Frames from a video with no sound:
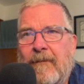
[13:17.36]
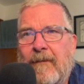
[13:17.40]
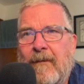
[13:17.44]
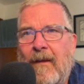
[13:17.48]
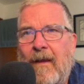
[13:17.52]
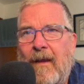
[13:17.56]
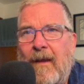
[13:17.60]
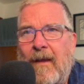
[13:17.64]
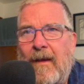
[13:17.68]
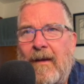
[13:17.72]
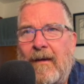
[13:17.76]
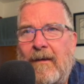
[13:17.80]

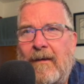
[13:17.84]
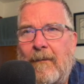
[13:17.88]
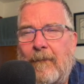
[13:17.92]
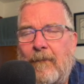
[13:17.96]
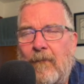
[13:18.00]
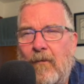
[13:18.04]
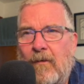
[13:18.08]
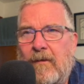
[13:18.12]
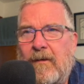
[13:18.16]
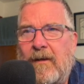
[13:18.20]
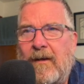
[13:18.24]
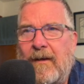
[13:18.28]
and
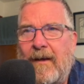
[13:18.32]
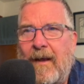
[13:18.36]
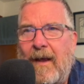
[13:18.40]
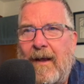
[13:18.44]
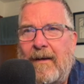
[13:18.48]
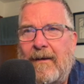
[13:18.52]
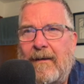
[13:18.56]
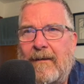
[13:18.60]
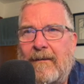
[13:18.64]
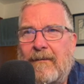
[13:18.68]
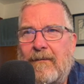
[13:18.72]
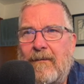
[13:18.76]
I'm looking
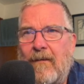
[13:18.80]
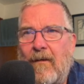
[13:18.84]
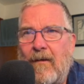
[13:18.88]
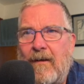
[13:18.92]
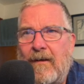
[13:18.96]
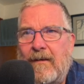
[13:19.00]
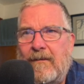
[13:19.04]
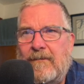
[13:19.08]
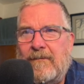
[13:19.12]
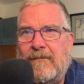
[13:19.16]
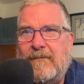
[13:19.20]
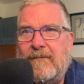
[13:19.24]
at it
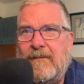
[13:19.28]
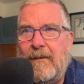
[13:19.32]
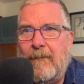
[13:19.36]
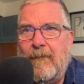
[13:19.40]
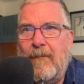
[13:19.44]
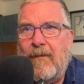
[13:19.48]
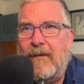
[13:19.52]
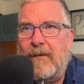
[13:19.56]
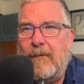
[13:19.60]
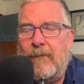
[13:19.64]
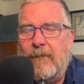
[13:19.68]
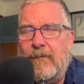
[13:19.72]
as the same
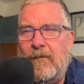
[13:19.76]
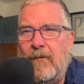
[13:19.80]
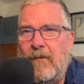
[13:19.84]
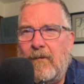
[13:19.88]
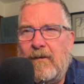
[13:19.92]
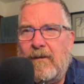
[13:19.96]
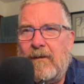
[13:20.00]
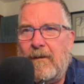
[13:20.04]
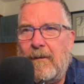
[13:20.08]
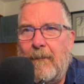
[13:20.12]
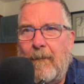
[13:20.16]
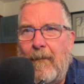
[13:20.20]
way you would
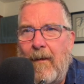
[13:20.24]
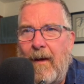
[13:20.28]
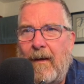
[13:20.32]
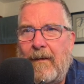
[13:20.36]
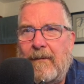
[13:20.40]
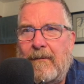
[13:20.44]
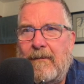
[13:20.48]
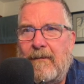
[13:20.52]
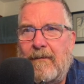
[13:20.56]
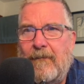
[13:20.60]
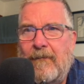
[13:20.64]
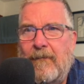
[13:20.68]
look at a
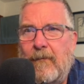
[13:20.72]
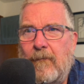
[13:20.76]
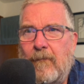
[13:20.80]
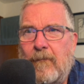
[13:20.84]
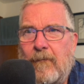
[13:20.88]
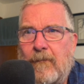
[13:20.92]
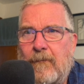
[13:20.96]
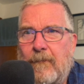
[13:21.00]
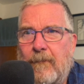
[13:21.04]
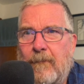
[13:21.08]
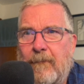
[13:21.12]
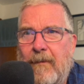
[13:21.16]
model if you
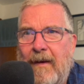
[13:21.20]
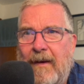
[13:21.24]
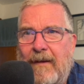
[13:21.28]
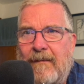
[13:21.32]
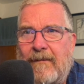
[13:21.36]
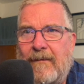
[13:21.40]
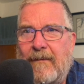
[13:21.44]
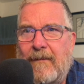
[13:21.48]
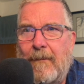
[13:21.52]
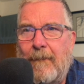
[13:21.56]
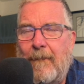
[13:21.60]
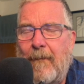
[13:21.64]
were
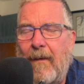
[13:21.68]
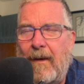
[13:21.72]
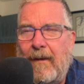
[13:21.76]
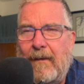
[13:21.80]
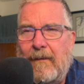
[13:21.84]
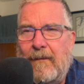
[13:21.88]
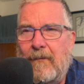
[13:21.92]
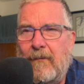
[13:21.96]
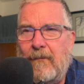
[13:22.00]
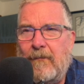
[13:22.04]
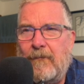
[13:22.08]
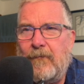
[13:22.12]
painting a
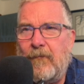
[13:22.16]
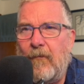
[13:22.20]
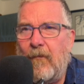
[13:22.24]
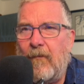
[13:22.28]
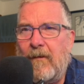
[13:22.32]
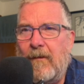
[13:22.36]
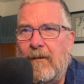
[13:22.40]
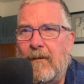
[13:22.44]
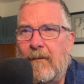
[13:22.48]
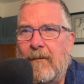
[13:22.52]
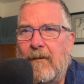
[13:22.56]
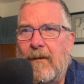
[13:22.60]
model or
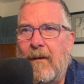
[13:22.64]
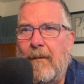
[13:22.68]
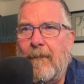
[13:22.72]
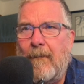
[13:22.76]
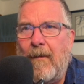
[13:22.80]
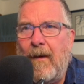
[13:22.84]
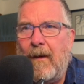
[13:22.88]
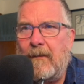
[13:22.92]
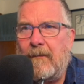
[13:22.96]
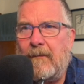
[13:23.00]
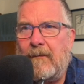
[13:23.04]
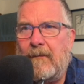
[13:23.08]
drawing a
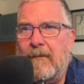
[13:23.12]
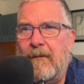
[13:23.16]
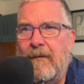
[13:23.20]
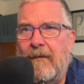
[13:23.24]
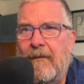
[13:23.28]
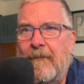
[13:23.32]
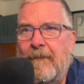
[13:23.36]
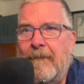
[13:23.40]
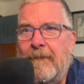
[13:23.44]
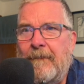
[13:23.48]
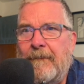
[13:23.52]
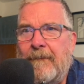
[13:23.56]
model.
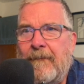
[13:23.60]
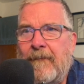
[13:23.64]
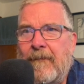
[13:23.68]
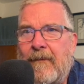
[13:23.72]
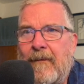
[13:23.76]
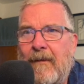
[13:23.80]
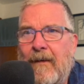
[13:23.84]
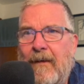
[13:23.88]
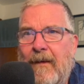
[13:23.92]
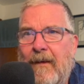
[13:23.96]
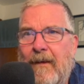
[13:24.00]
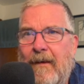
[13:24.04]

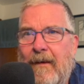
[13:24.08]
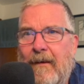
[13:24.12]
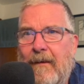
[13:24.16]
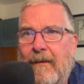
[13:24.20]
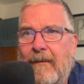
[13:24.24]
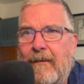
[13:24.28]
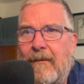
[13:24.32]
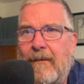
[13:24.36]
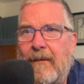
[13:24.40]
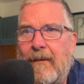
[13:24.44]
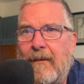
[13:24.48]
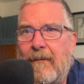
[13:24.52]

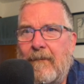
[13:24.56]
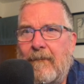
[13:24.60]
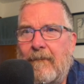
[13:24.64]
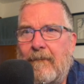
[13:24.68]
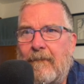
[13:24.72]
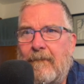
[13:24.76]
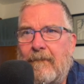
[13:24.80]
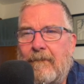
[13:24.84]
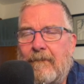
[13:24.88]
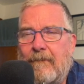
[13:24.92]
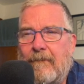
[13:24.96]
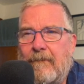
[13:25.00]
And
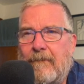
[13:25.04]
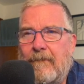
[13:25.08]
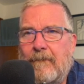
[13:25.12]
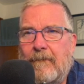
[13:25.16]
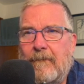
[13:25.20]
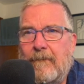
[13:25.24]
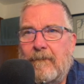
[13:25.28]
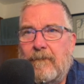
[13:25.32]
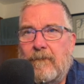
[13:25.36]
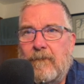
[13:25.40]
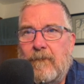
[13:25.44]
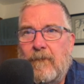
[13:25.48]

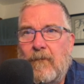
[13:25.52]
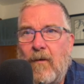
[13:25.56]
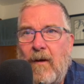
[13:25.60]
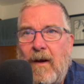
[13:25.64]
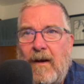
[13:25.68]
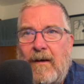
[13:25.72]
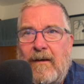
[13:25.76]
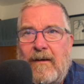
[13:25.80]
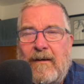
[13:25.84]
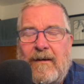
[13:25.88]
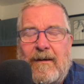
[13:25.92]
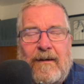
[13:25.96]

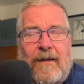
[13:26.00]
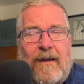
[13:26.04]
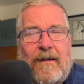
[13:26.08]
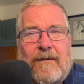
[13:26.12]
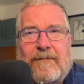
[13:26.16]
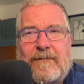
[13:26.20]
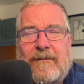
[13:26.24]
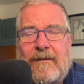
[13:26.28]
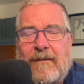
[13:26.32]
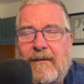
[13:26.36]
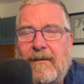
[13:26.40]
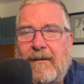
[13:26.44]
anything
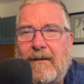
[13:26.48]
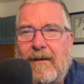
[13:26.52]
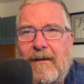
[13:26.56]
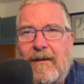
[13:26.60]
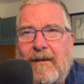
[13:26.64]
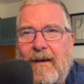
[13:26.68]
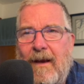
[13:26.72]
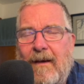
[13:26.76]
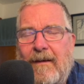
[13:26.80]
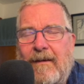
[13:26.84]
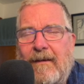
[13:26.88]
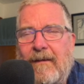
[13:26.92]
else, like
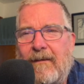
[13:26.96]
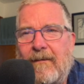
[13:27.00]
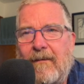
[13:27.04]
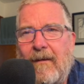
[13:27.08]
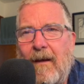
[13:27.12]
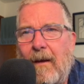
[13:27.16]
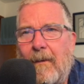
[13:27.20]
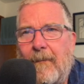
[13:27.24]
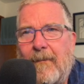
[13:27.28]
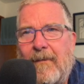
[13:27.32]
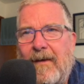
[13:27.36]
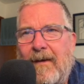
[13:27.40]
in any
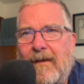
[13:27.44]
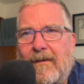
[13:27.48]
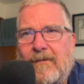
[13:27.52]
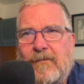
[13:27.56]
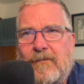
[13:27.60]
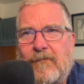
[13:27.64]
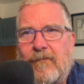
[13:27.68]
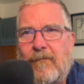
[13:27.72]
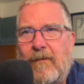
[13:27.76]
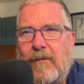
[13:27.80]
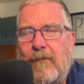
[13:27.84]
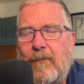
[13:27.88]
time in
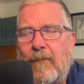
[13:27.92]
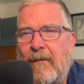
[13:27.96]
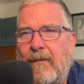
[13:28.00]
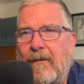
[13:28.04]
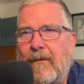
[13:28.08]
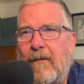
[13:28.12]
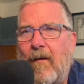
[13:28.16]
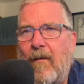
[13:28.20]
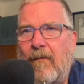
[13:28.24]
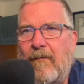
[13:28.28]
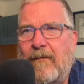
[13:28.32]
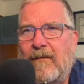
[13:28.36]
history
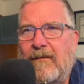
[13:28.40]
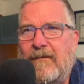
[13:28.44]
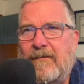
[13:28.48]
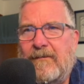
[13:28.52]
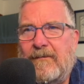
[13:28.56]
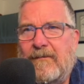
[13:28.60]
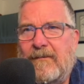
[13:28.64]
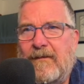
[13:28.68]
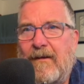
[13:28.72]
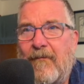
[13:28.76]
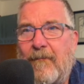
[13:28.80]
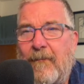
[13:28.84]
when
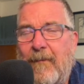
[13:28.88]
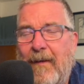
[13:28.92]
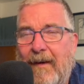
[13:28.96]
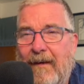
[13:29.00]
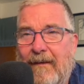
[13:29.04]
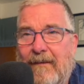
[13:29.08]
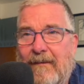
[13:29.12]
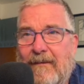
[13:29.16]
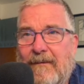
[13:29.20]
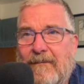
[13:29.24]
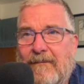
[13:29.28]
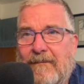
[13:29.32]
artists have
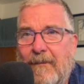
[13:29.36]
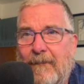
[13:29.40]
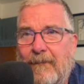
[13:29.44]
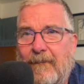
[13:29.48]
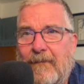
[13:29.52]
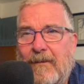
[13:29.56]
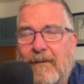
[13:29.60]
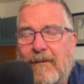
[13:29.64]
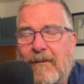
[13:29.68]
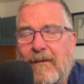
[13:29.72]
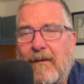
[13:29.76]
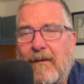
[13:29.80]
painted something,